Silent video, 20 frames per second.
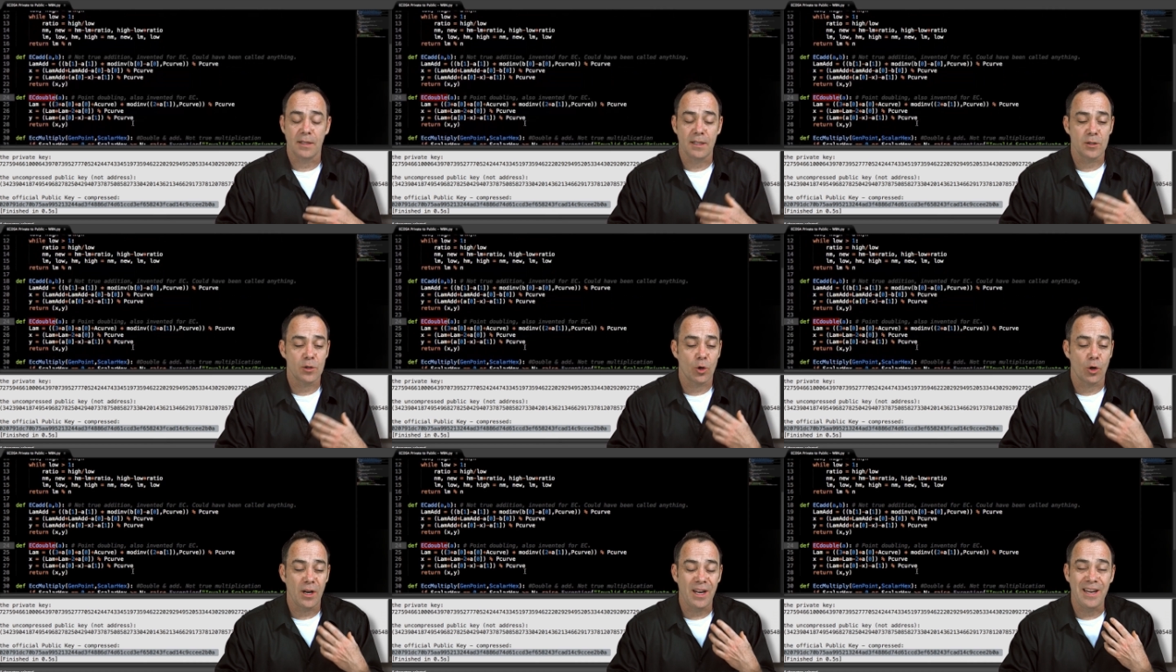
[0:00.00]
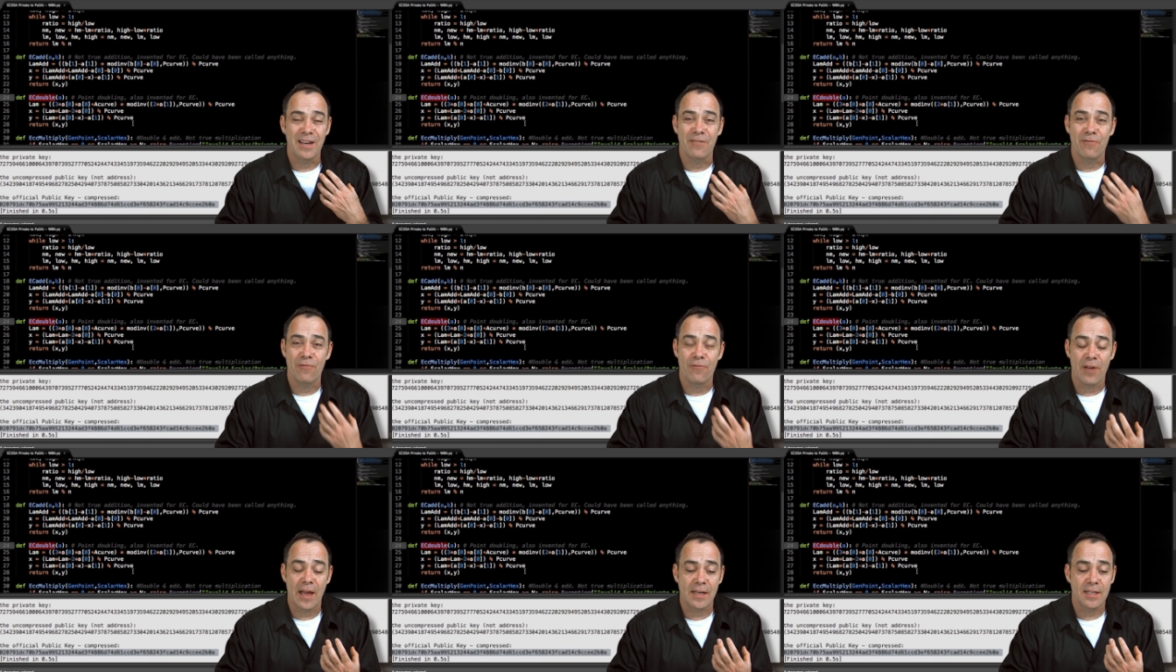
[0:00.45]
These are
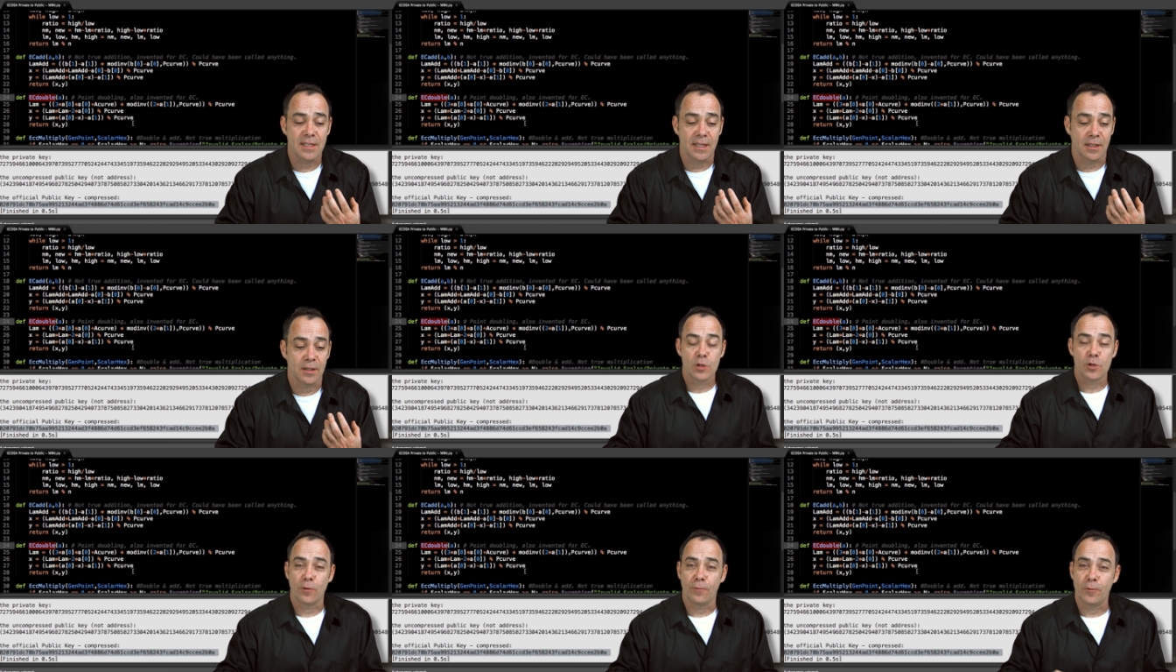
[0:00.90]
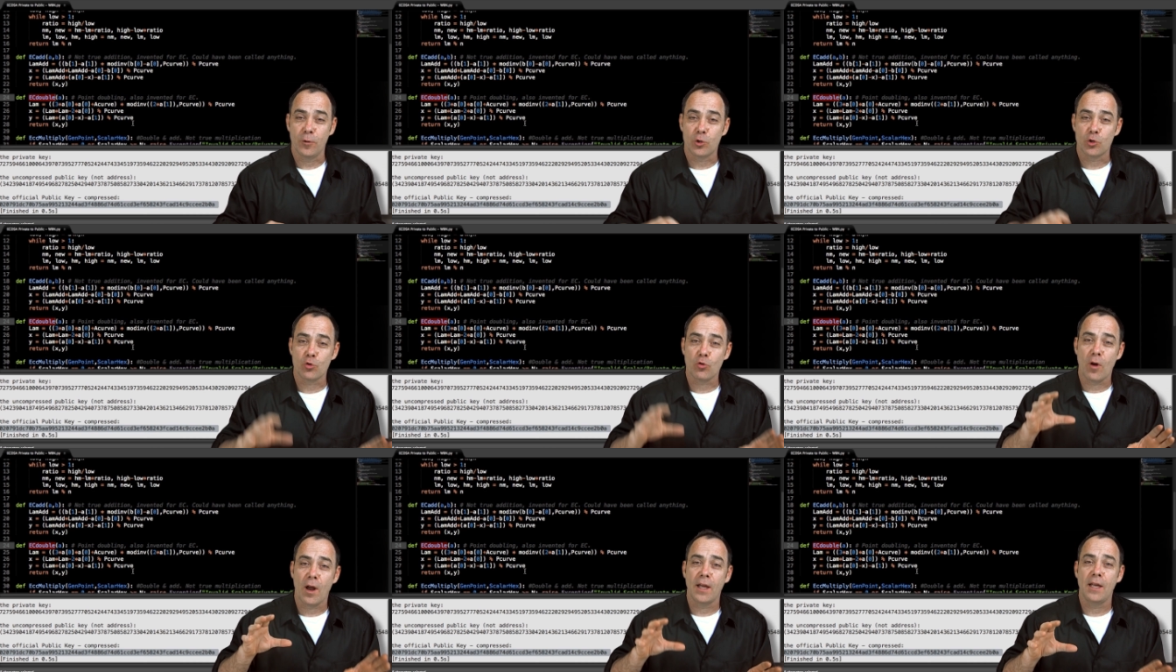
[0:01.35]
invented. So if you
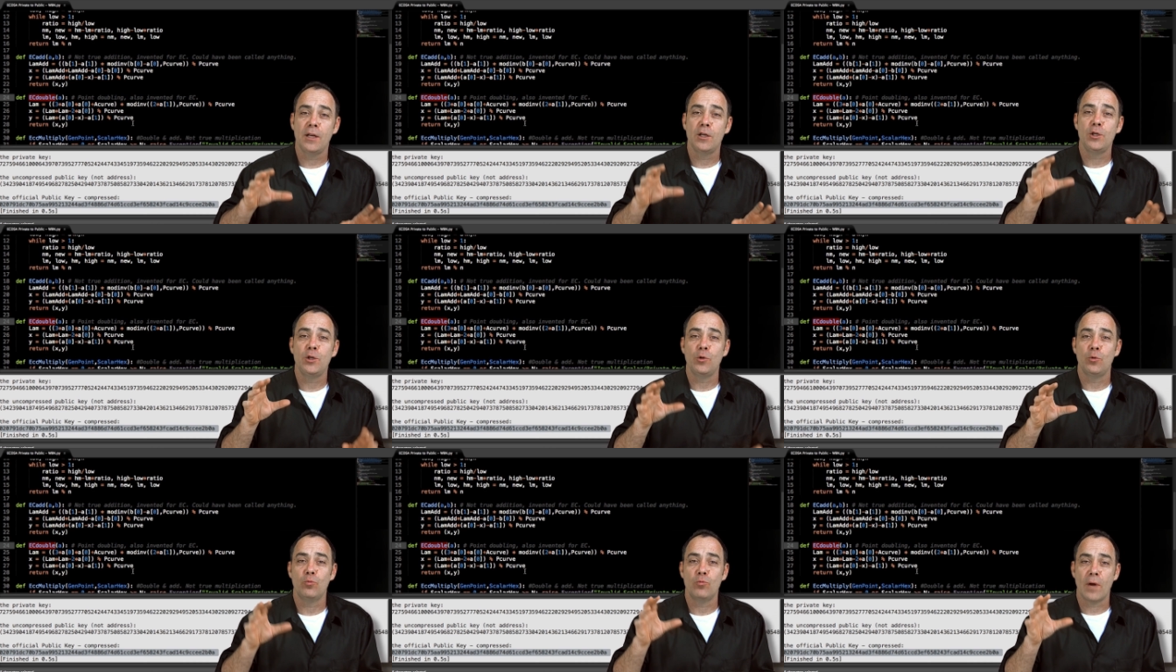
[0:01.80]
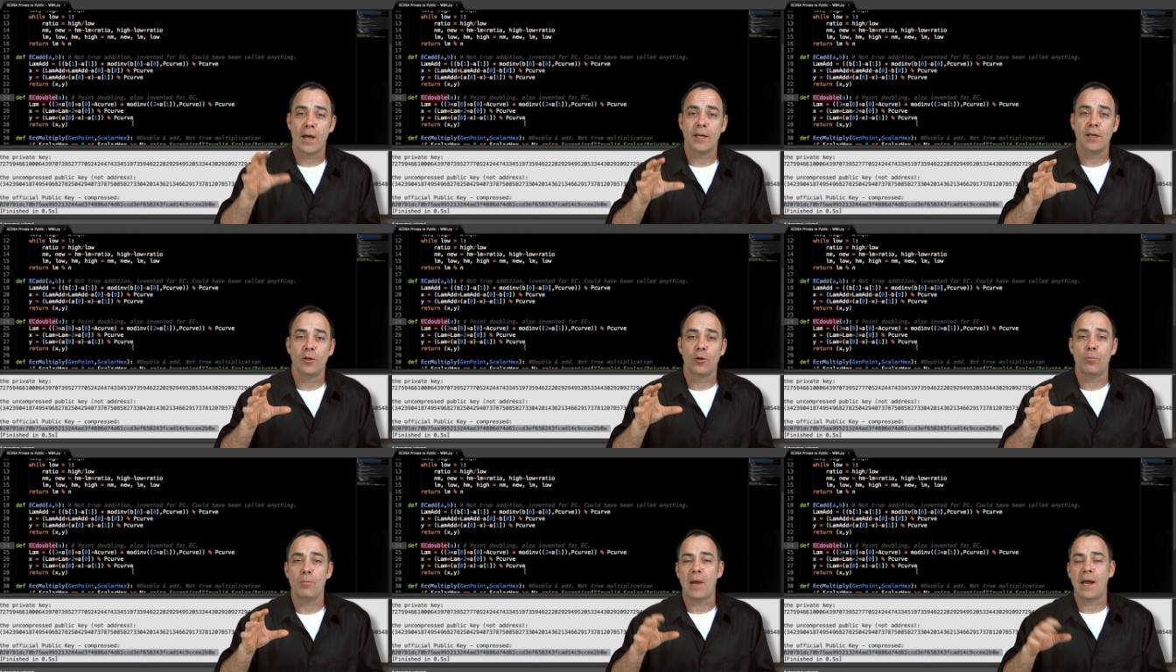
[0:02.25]
try and do
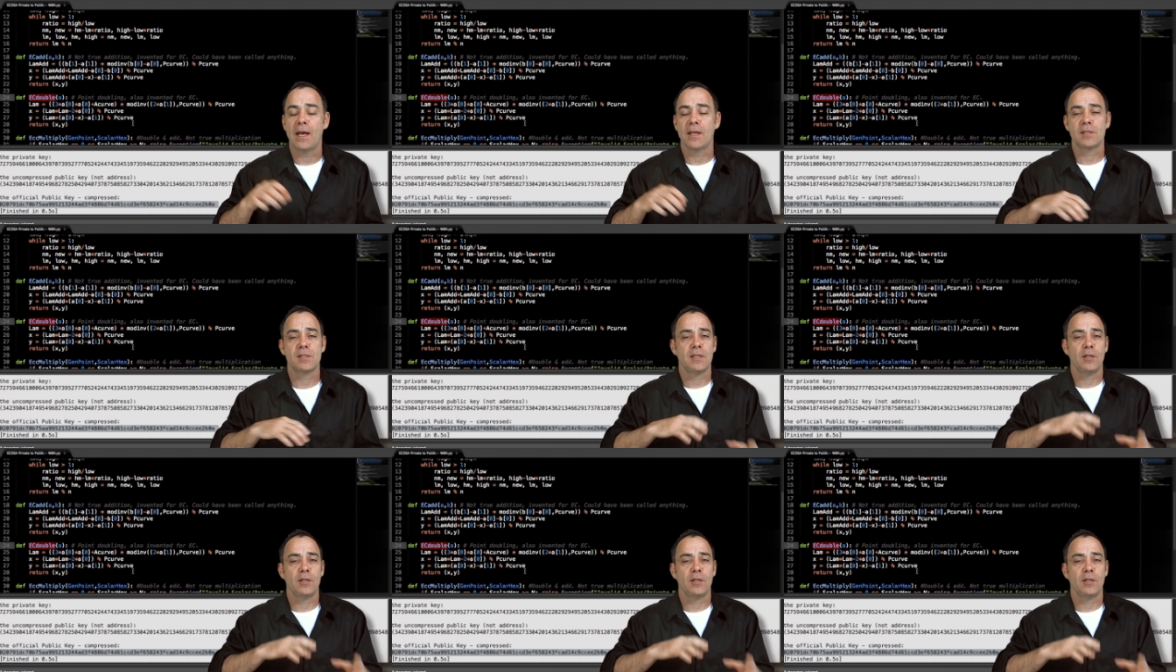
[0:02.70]
regular math,